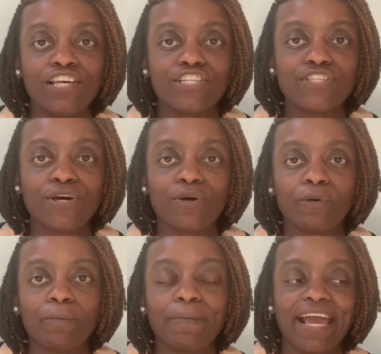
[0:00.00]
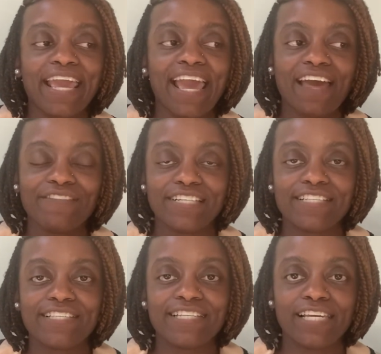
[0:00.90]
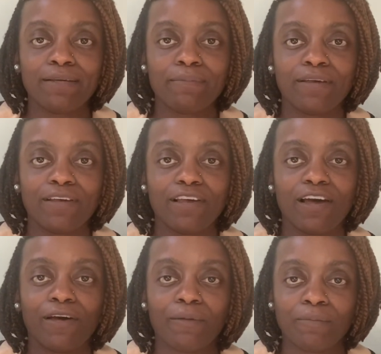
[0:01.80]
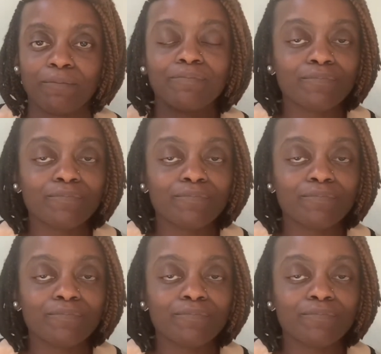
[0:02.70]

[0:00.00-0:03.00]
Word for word: So by having steam um,